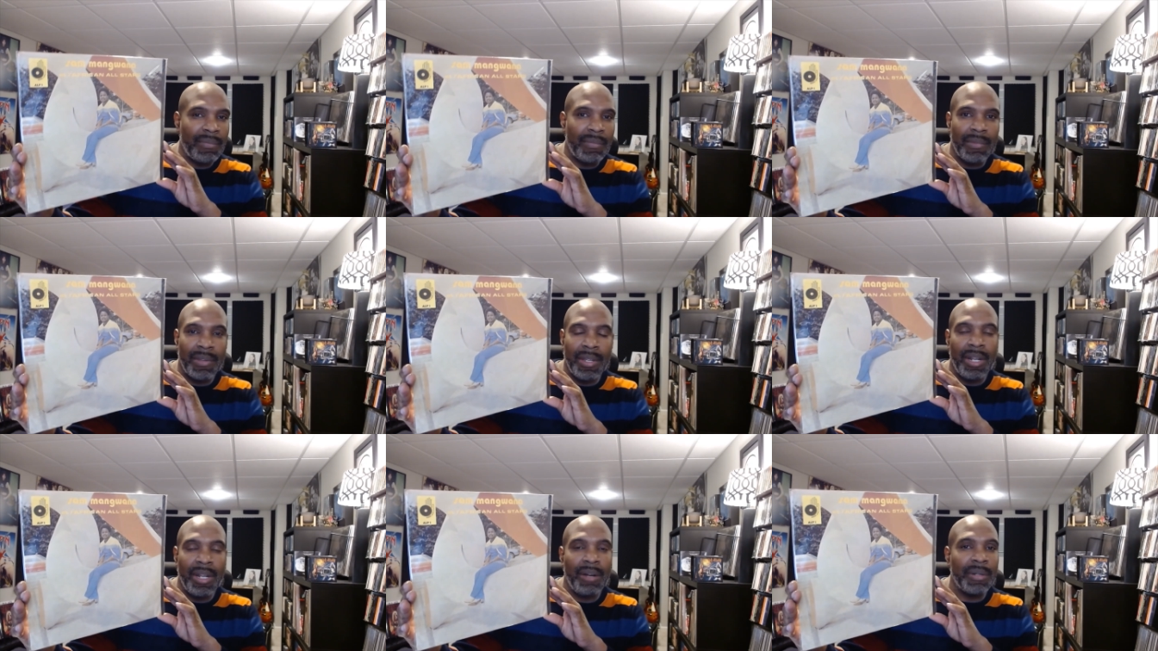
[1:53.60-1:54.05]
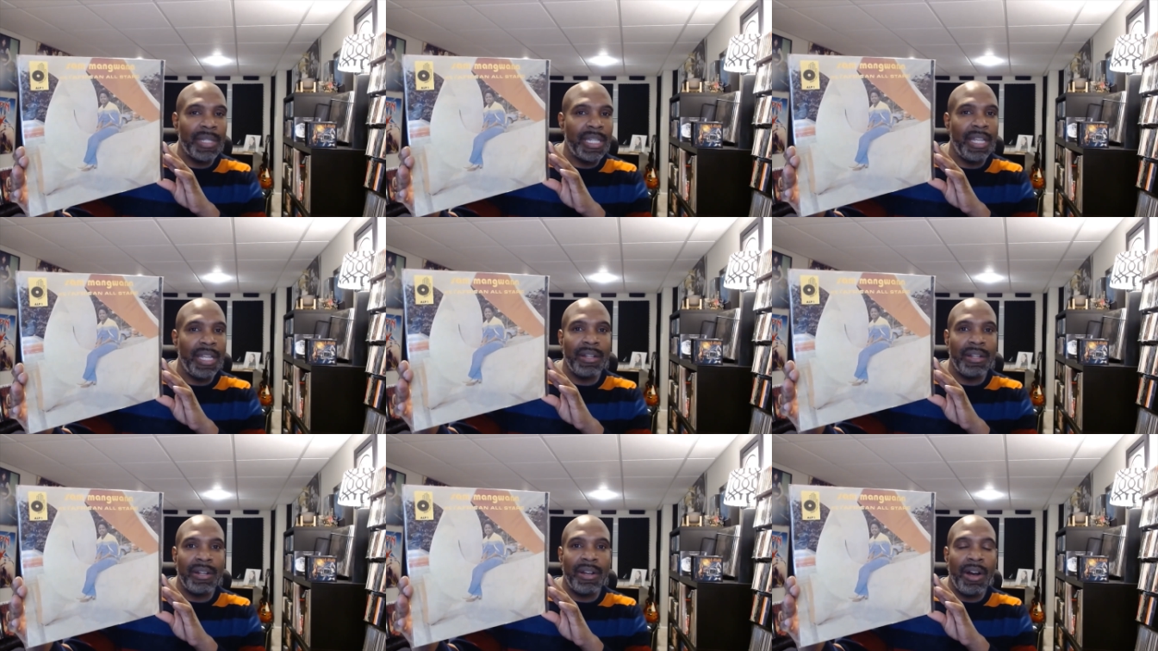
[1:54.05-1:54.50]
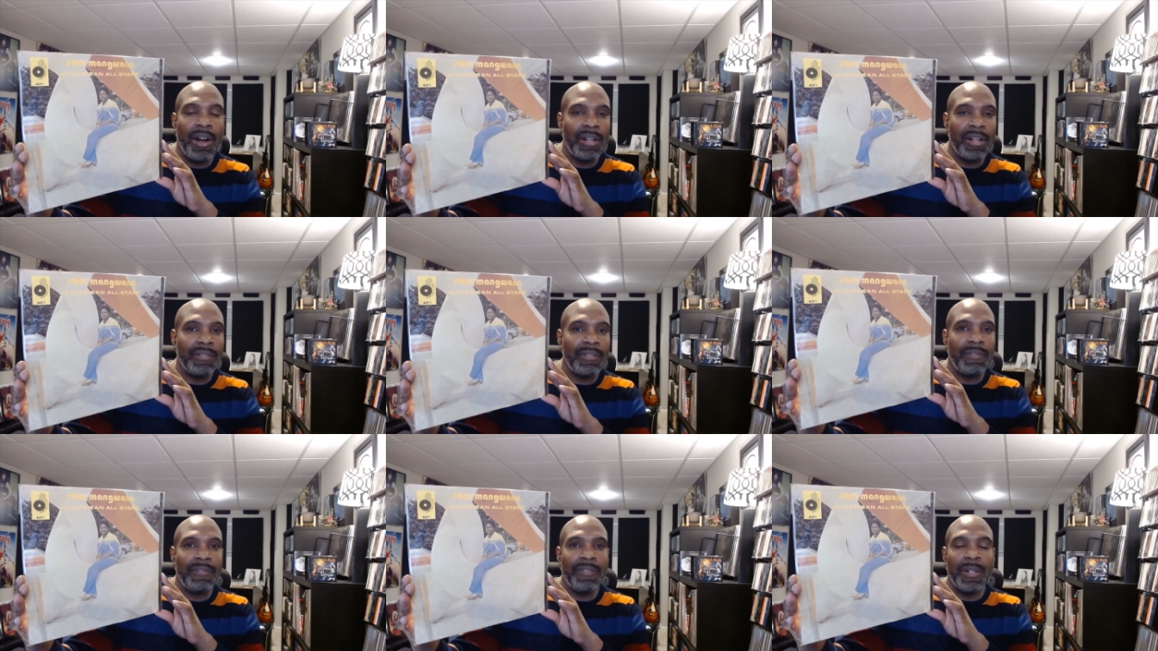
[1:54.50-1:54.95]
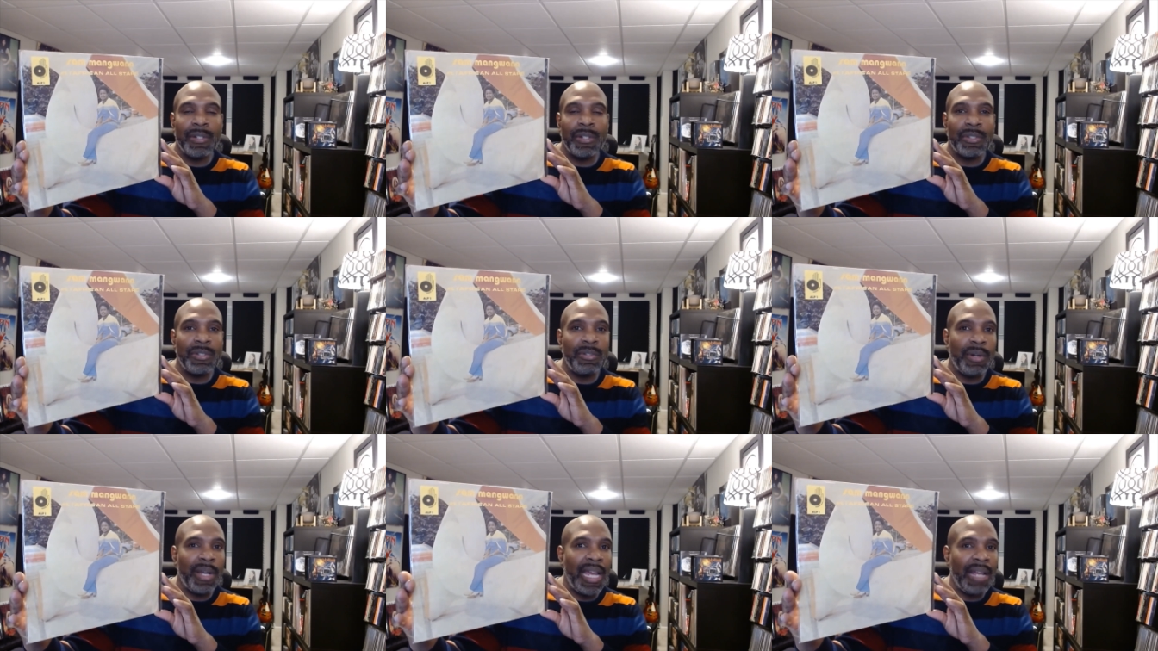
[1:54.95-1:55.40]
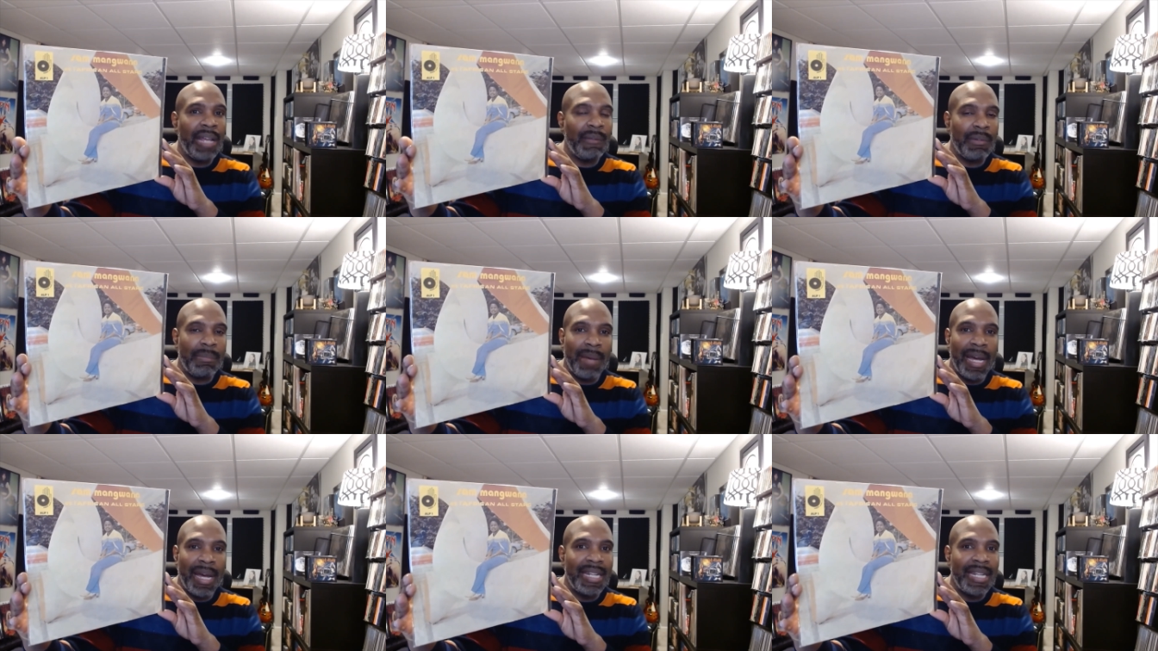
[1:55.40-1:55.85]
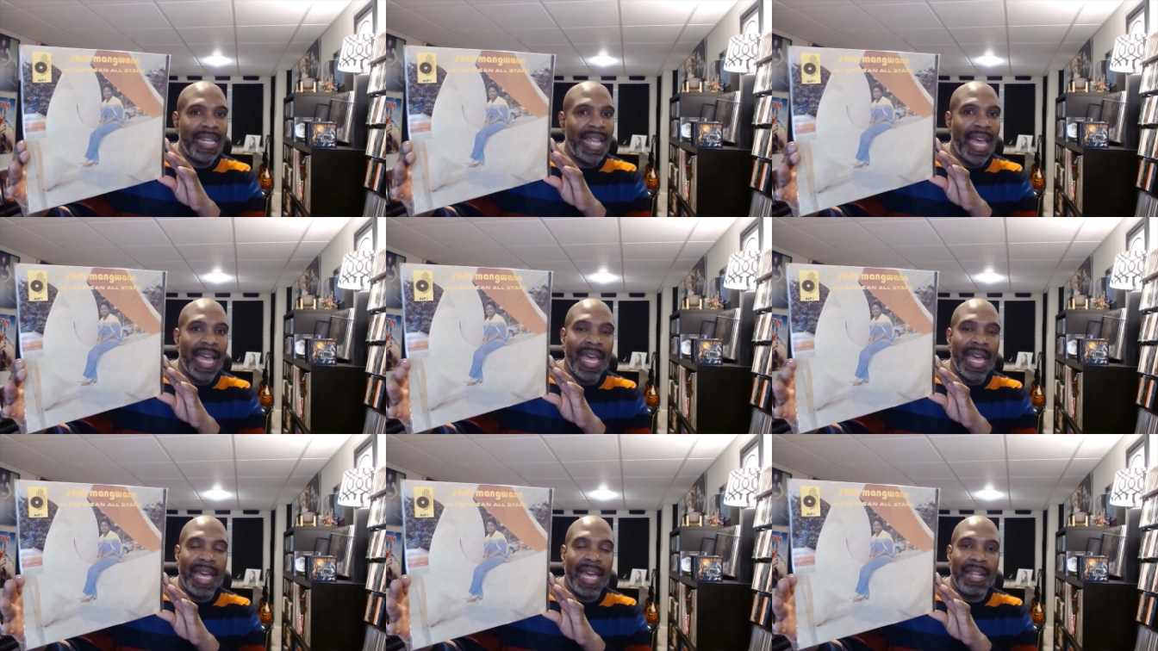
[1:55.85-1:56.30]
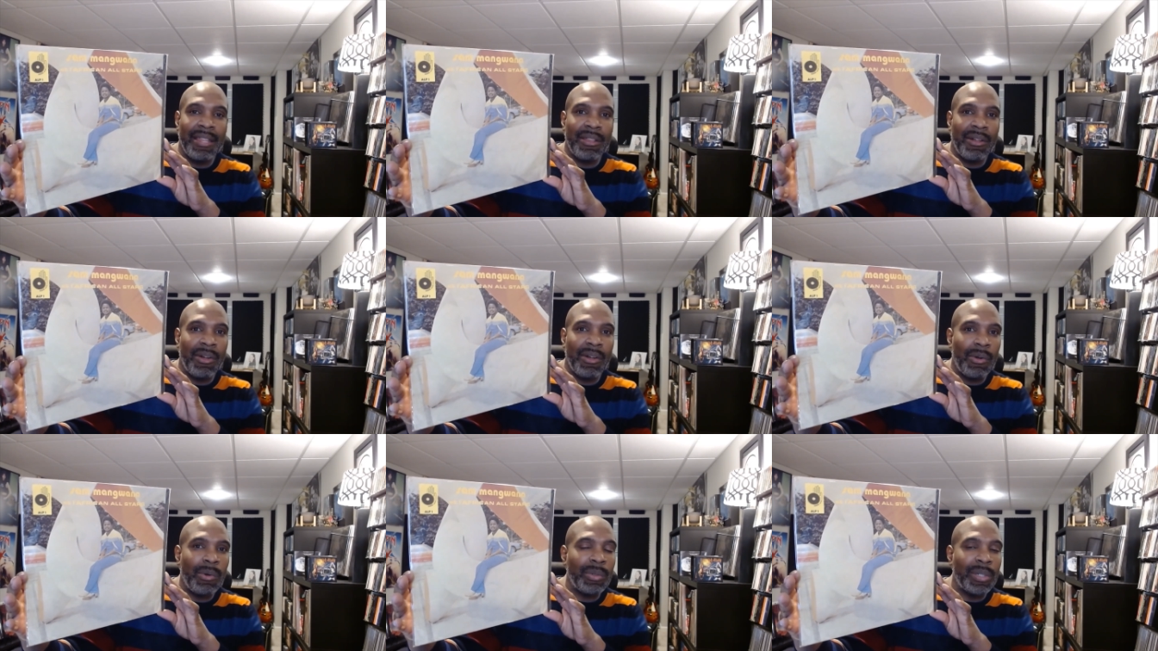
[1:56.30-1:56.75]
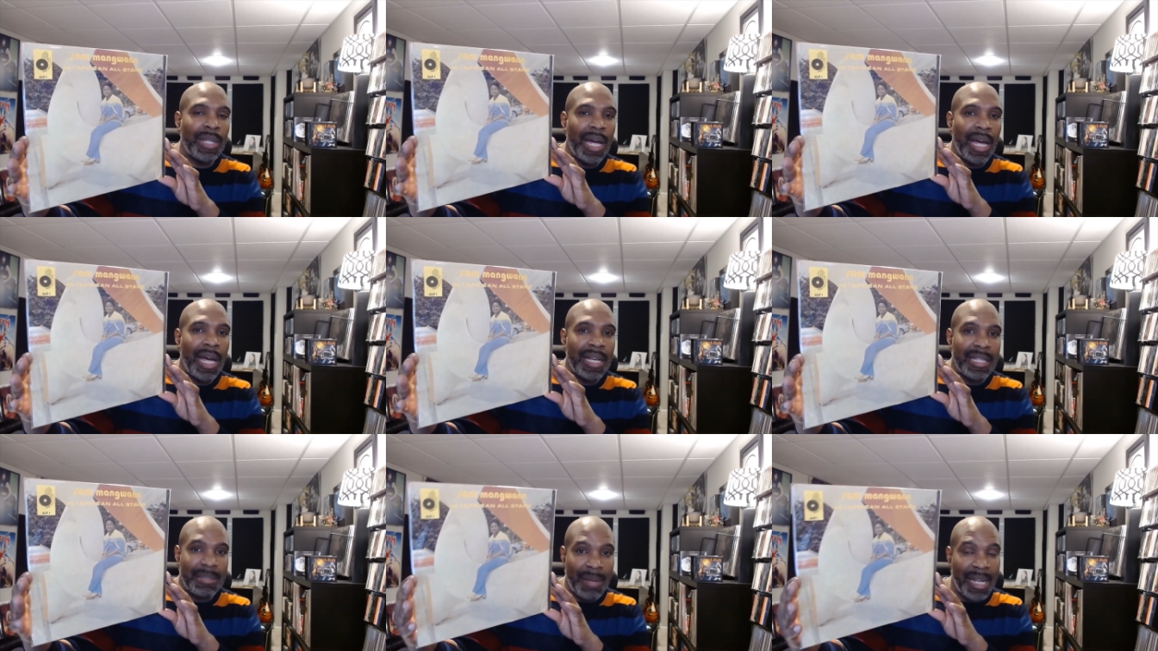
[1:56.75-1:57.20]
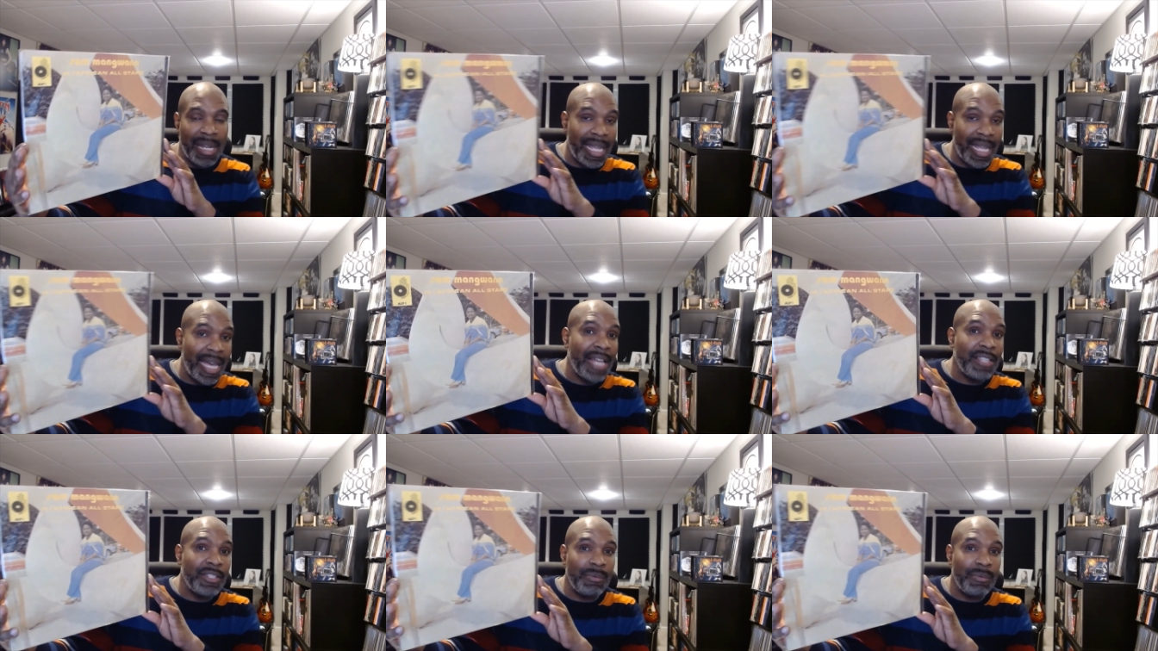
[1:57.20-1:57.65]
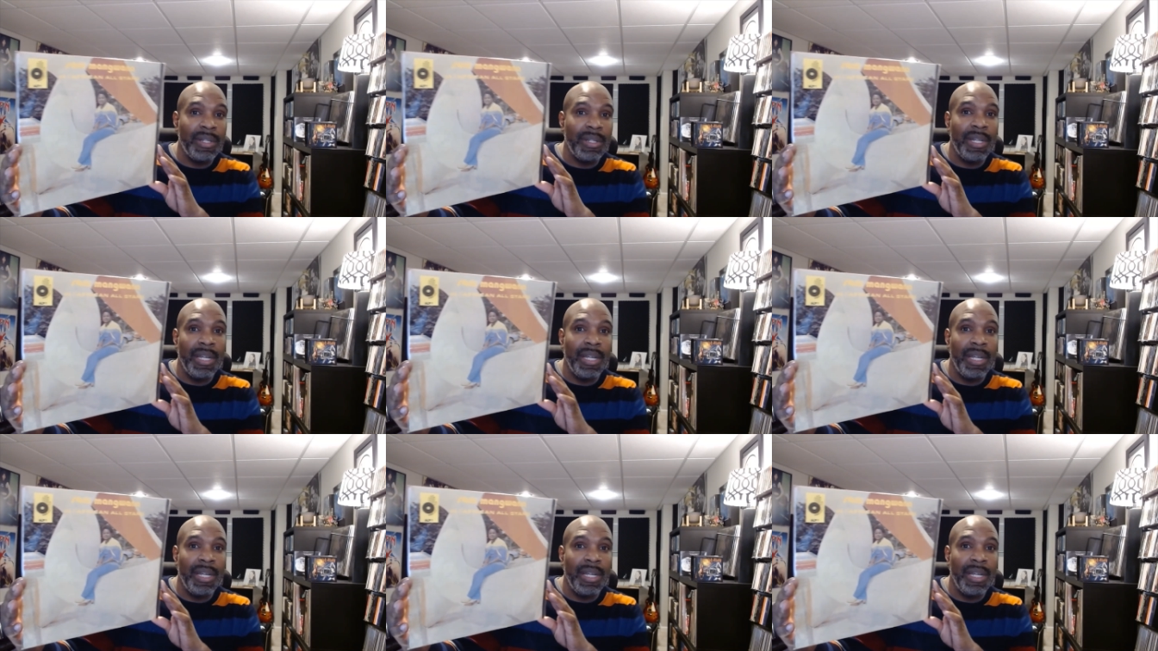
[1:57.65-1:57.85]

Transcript: you know, kindergarten, first grade with my dad and the whole nine, because my dad's